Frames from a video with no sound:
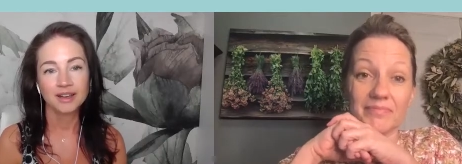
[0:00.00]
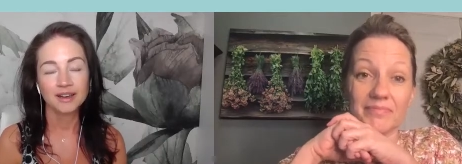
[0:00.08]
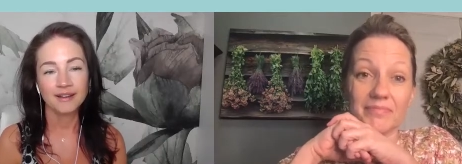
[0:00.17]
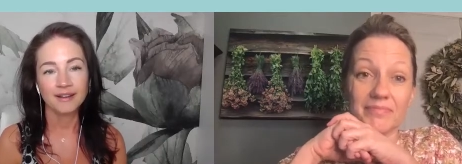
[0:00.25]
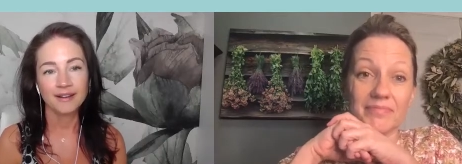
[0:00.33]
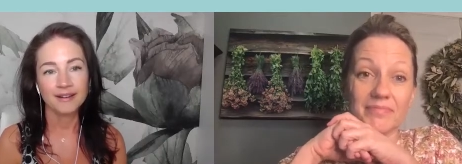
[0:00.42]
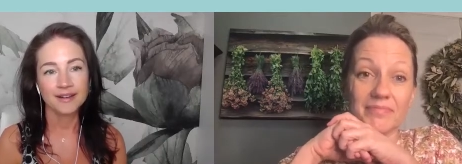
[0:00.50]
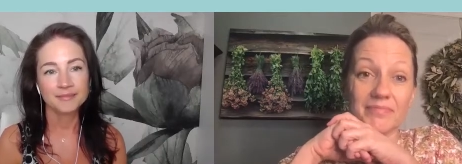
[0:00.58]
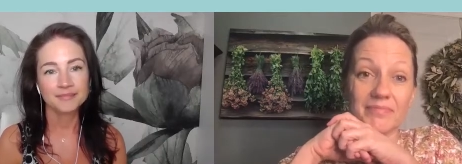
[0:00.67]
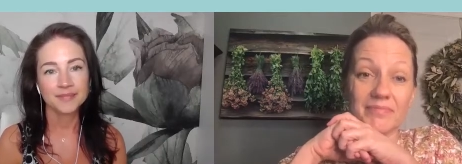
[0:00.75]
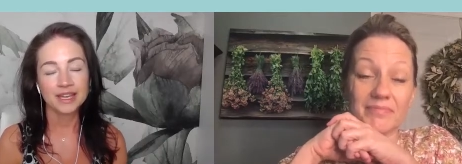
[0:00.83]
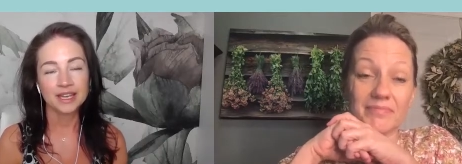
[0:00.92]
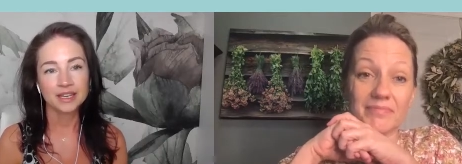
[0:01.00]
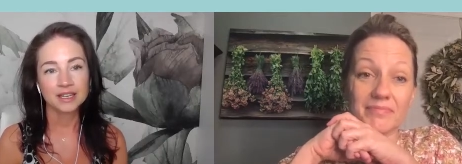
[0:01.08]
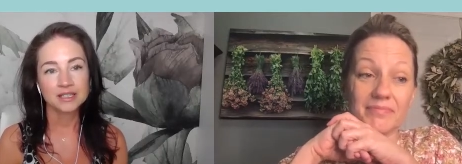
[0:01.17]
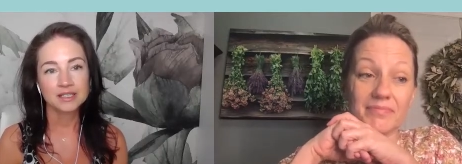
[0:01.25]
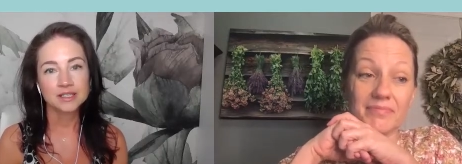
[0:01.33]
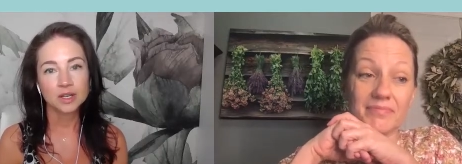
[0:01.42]
Speaker 1: Um,
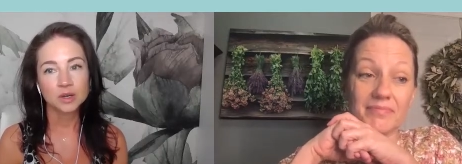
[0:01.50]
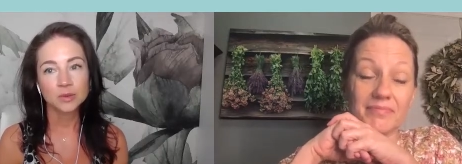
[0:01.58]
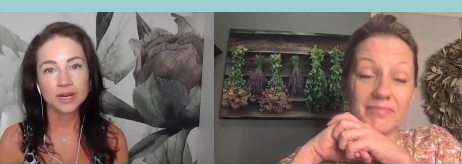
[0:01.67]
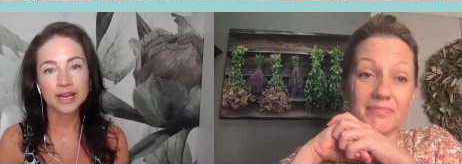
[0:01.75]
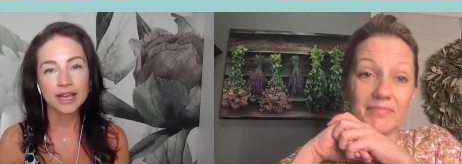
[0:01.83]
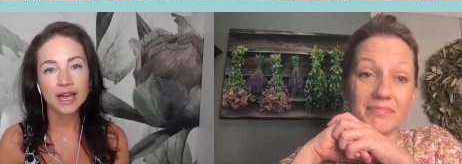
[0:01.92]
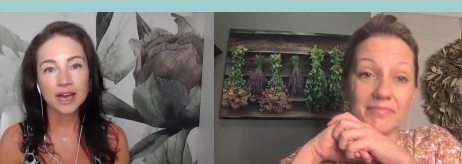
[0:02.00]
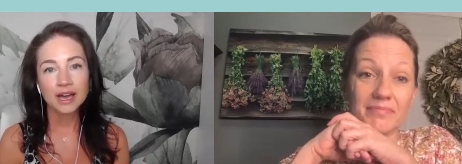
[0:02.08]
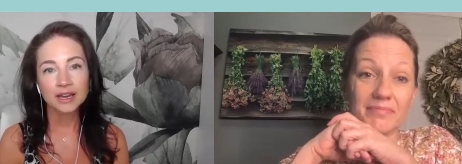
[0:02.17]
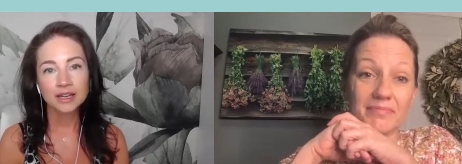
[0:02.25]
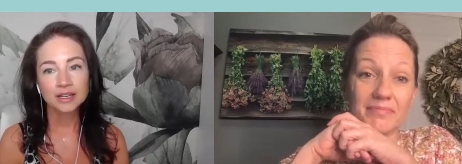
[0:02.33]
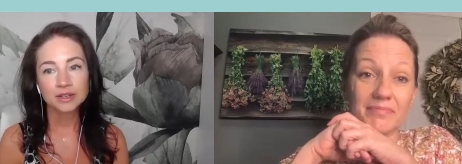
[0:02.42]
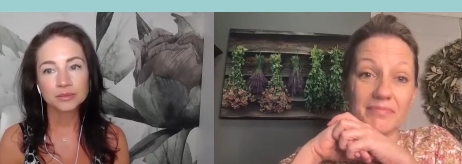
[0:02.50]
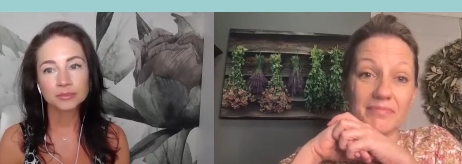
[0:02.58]
and so when I had